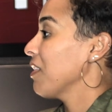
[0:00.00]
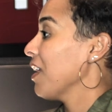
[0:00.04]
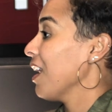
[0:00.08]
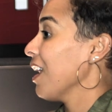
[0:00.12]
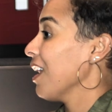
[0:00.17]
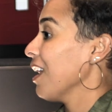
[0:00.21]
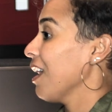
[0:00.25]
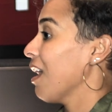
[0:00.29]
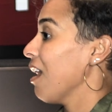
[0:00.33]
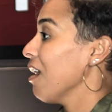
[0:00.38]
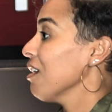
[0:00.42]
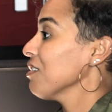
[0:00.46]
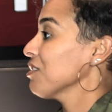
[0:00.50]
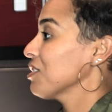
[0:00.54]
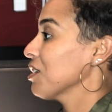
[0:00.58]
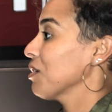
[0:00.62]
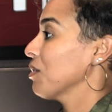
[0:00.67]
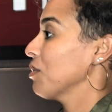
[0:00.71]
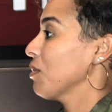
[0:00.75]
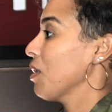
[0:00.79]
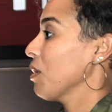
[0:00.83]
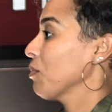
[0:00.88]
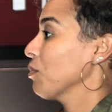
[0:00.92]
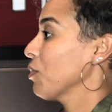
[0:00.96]
they
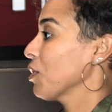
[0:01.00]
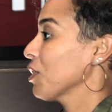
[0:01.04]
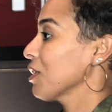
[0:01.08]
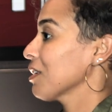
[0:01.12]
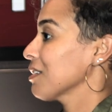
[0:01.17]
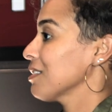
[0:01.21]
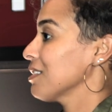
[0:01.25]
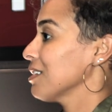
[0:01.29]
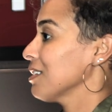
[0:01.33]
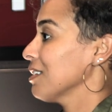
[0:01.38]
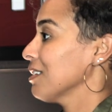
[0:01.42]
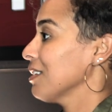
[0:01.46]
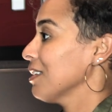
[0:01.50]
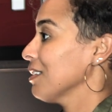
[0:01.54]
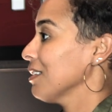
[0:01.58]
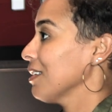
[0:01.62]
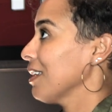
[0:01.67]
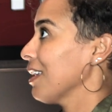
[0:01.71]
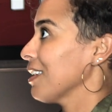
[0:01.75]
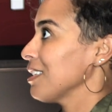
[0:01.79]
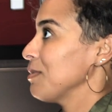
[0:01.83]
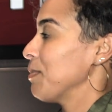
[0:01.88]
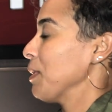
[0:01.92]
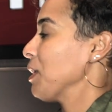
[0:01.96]
also work to
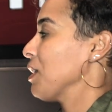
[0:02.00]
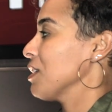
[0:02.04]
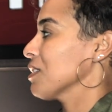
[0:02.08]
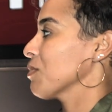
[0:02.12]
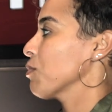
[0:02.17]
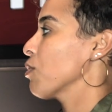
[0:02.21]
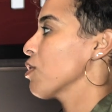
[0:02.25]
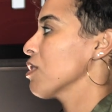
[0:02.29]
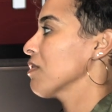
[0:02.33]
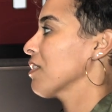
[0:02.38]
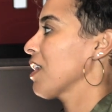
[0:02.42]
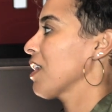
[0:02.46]
experience more